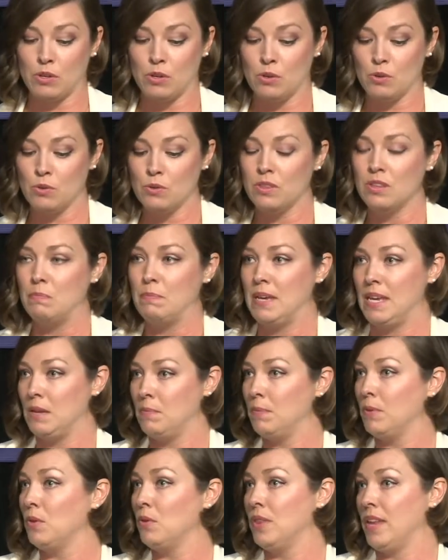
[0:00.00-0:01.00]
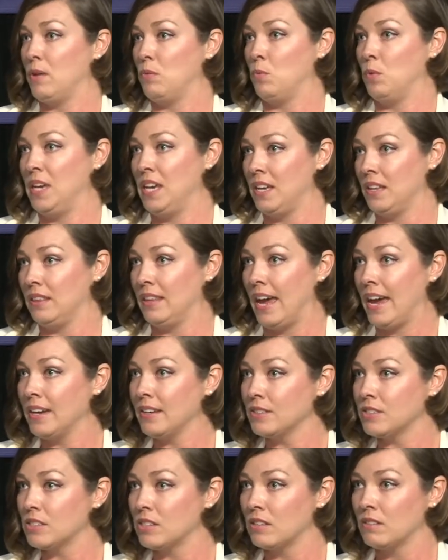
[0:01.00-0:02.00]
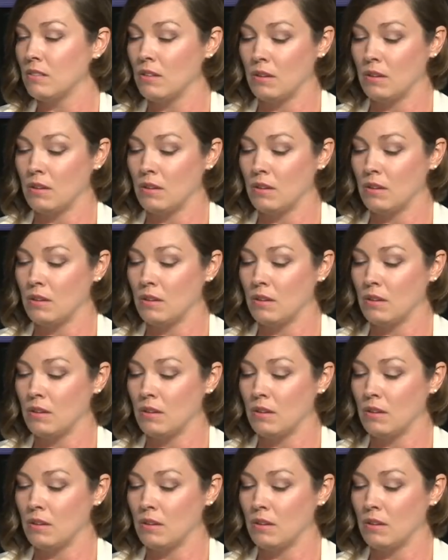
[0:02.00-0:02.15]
who the people that we elect